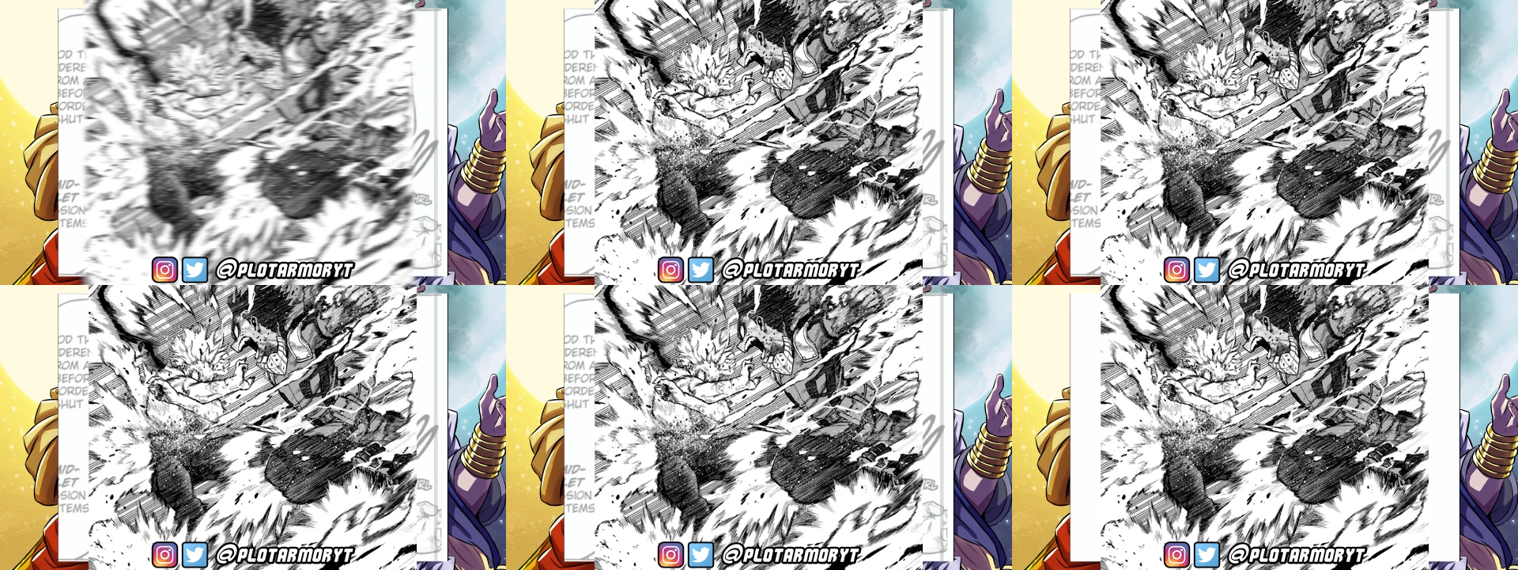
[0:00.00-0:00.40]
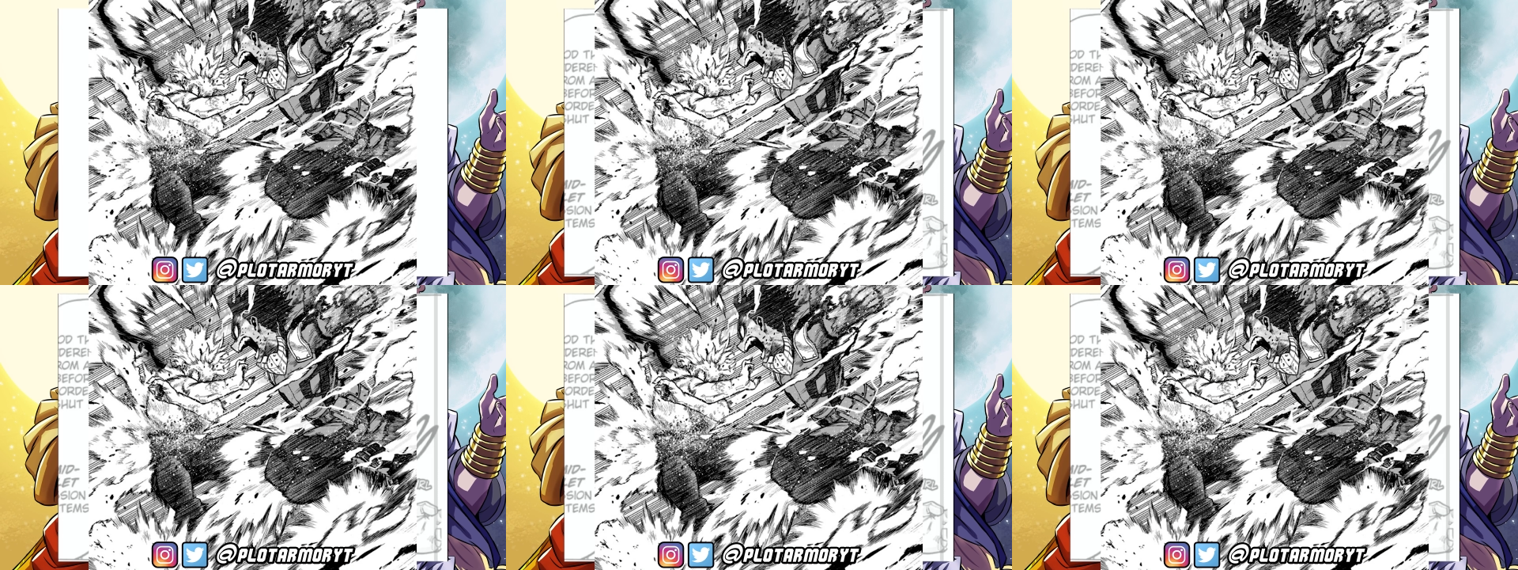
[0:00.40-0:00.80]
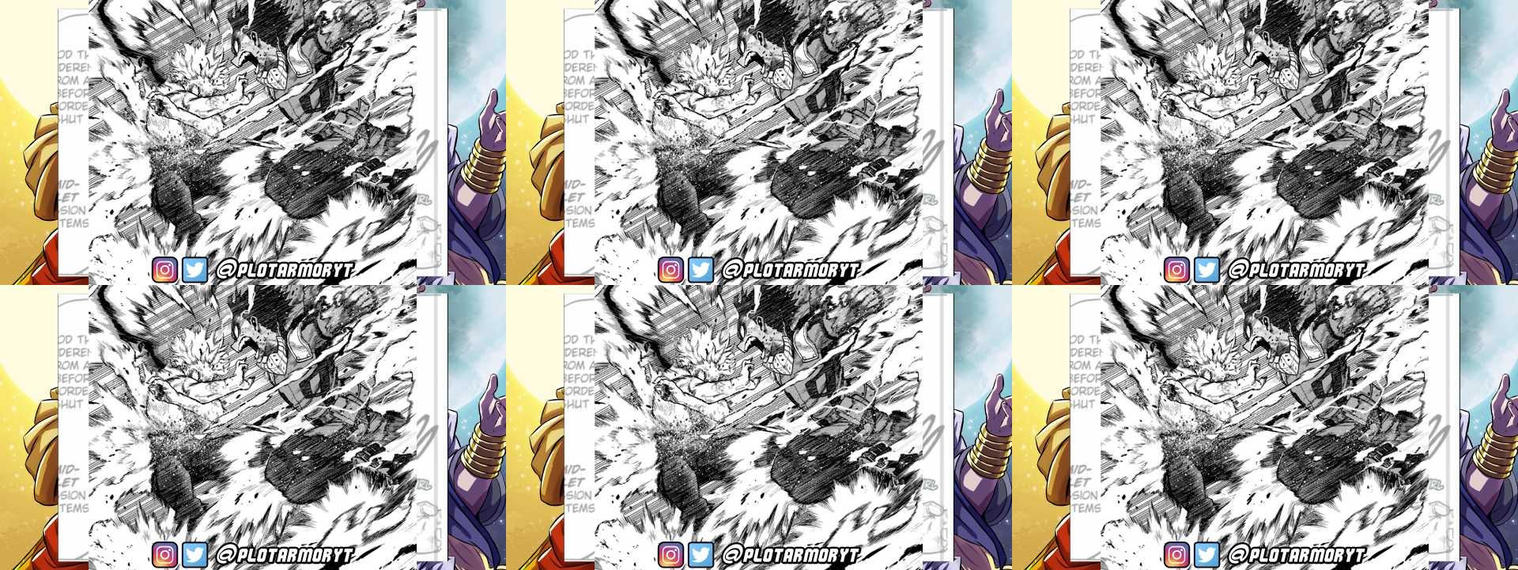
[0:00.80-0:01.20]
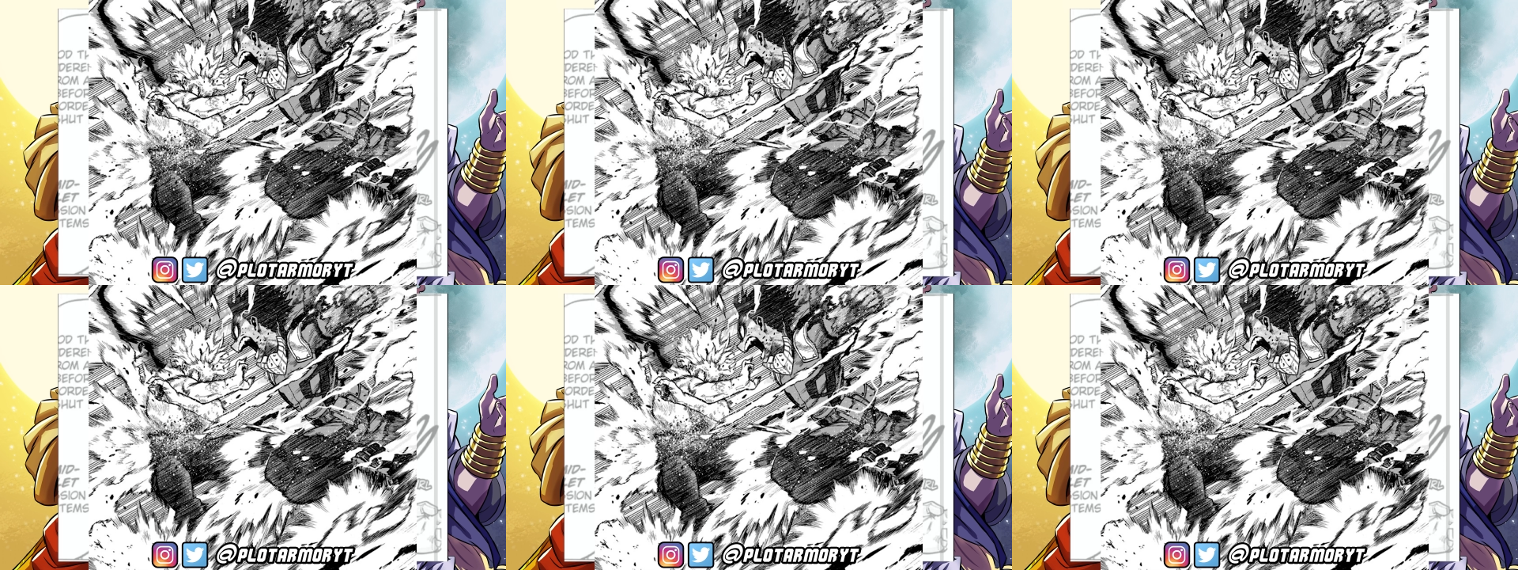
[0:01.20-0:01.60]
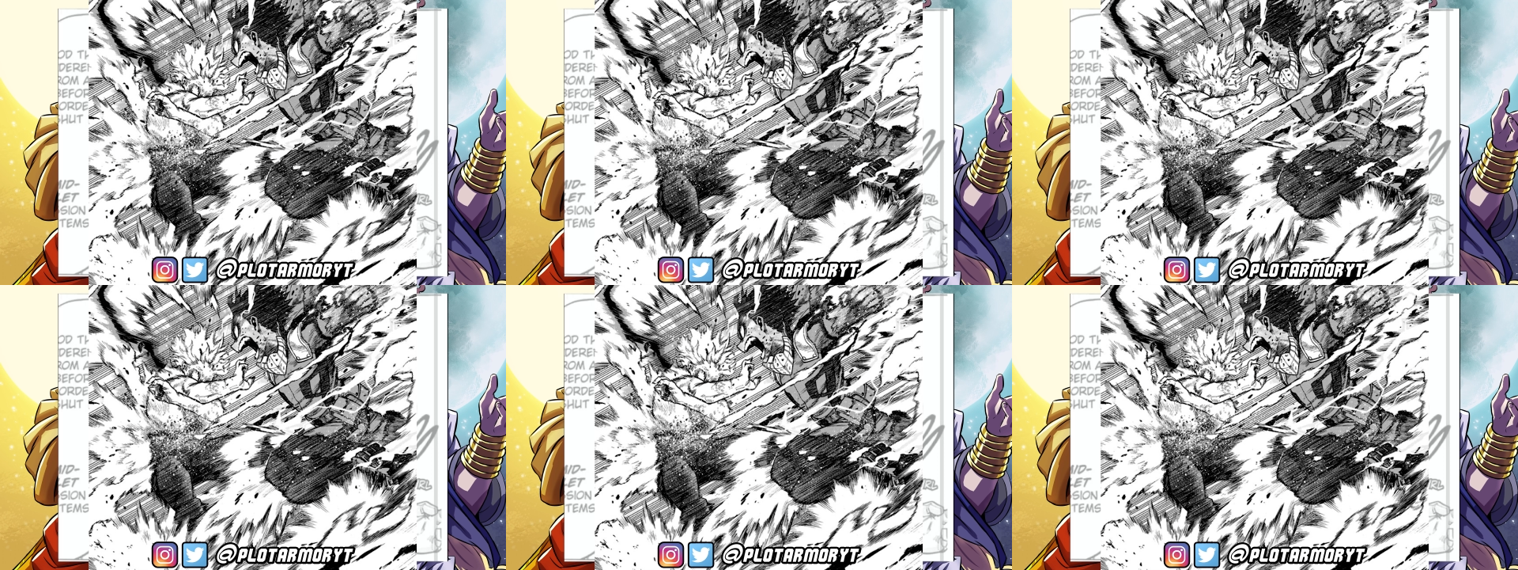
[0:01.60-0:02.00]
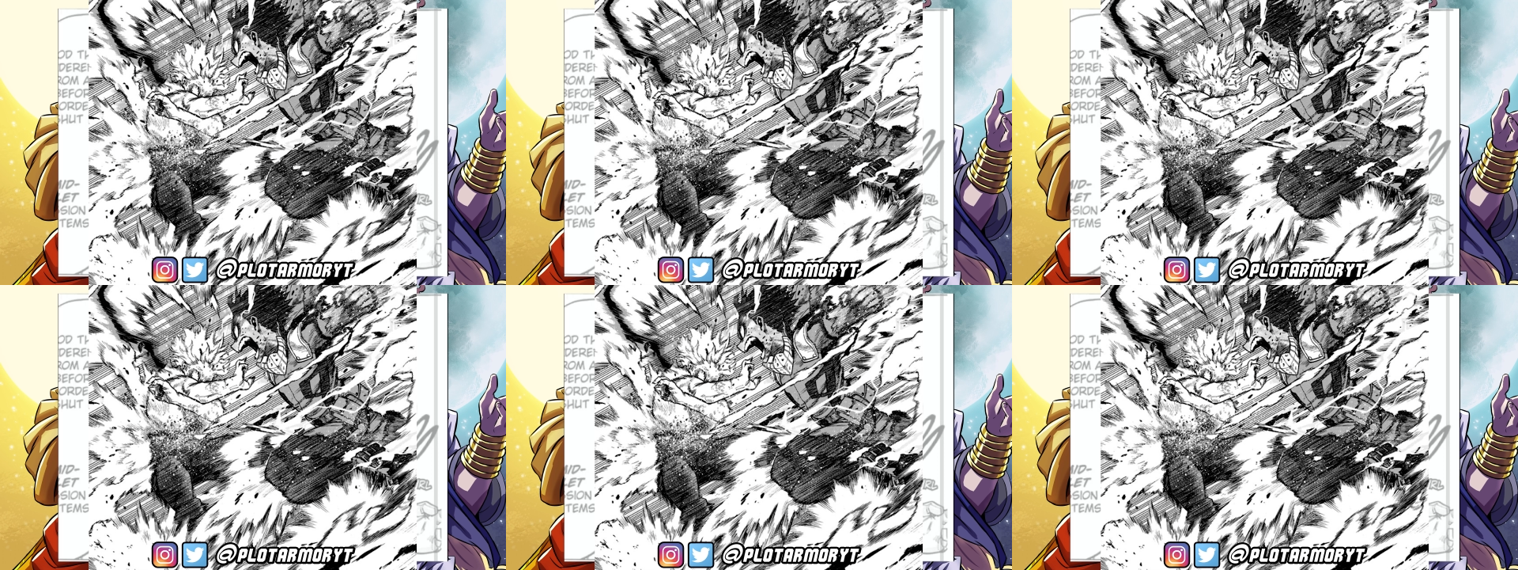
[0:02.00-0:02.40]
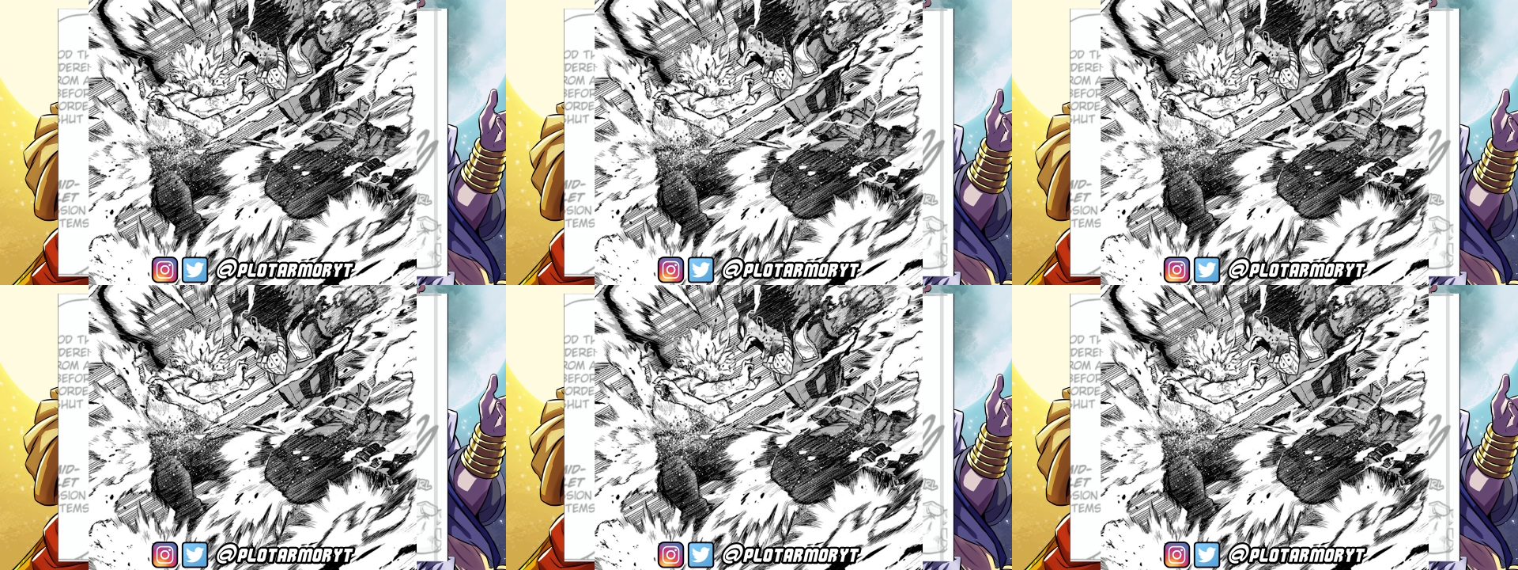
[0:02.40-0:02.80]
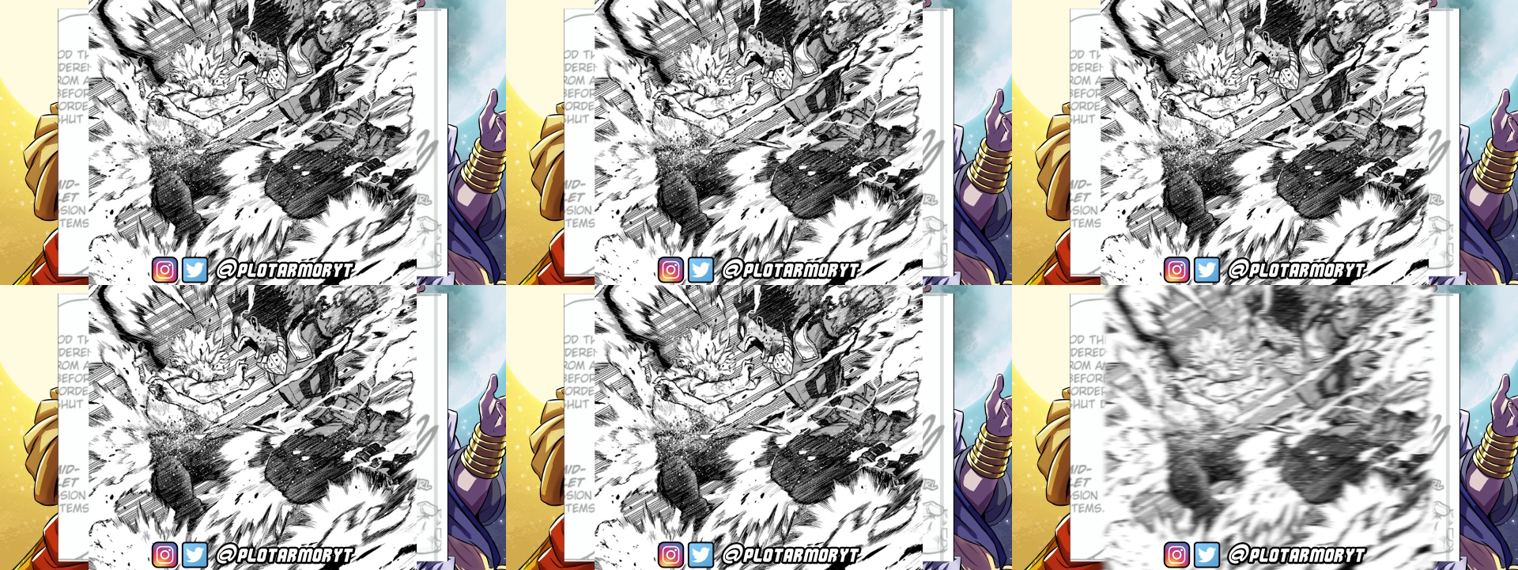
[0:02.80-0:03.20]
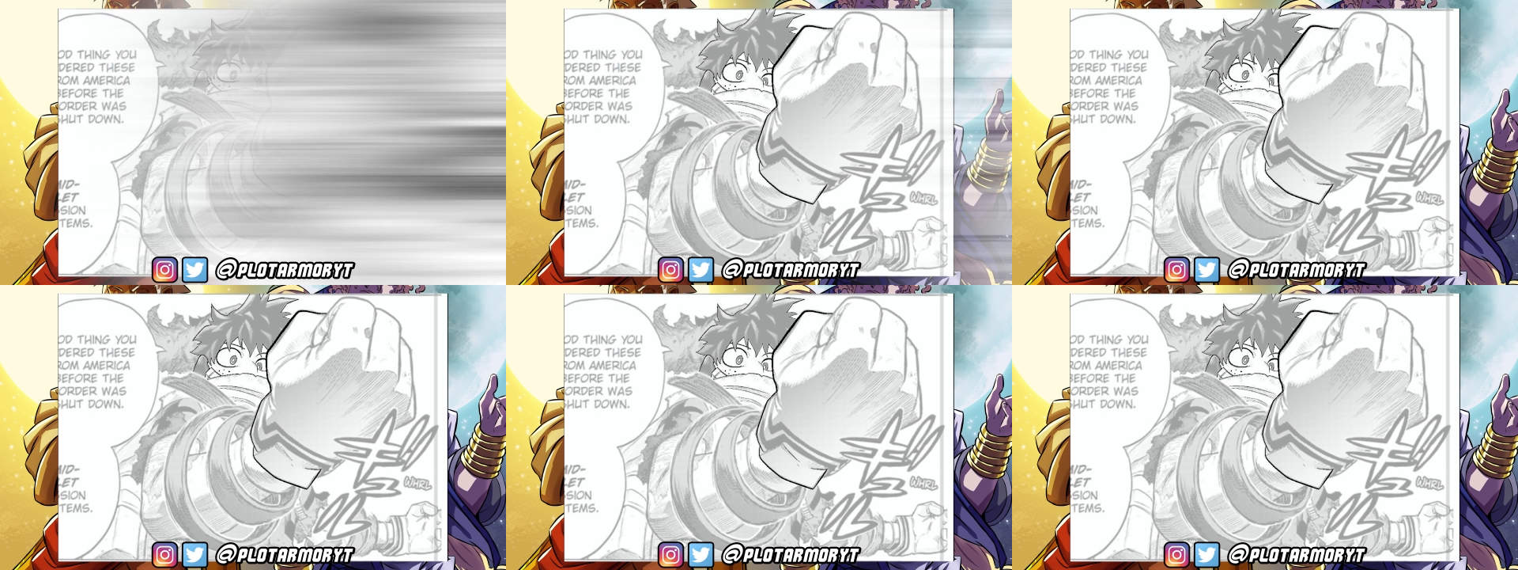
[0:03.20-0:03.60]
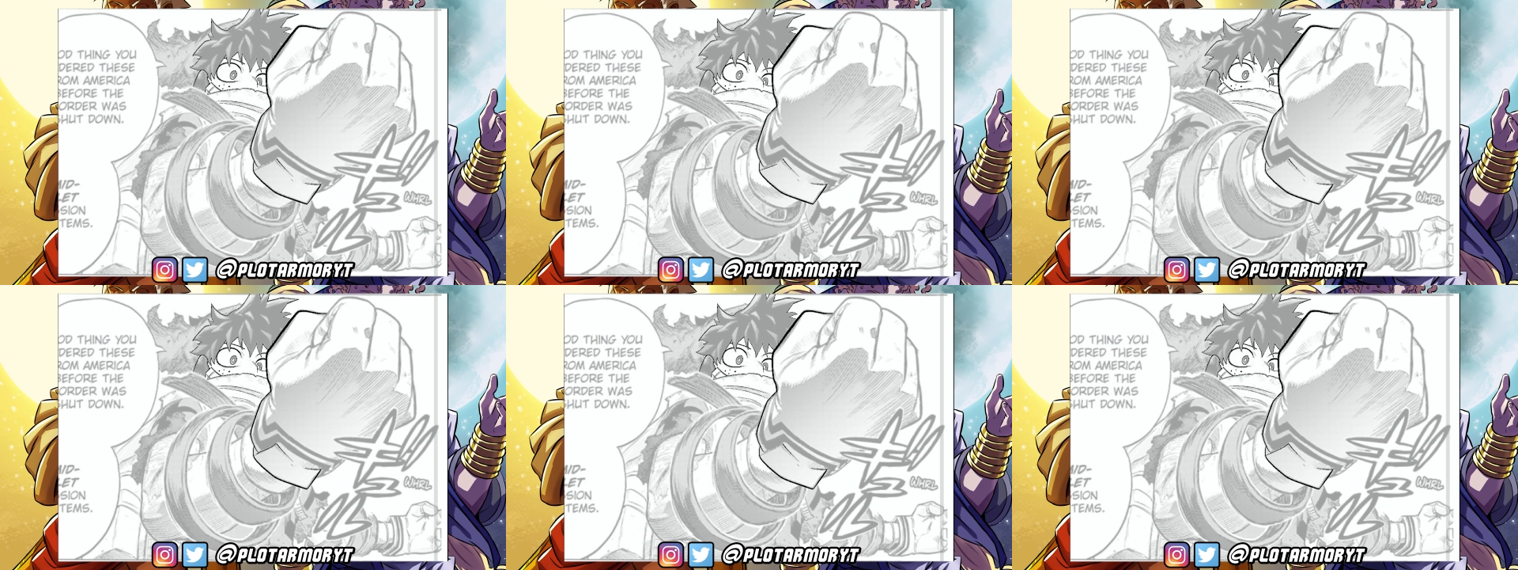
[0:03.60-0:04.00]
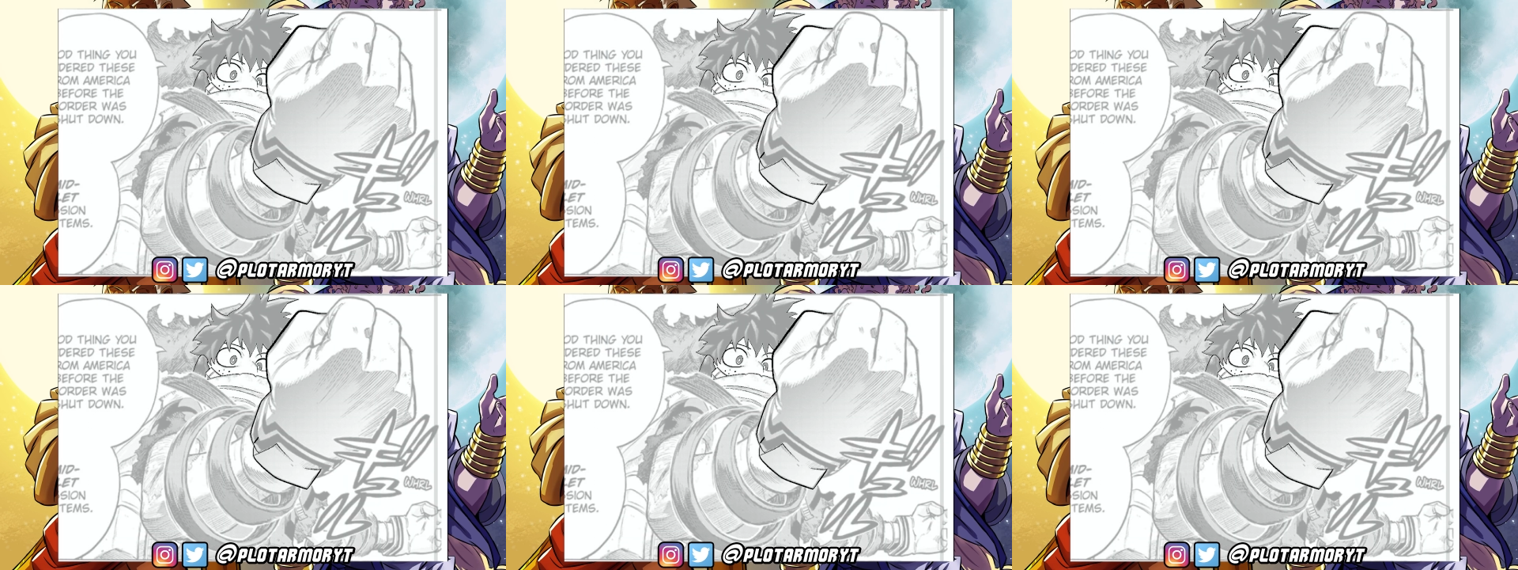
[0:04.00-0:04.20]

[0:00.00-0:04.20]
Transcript: No face is visible, so there are no lips to read.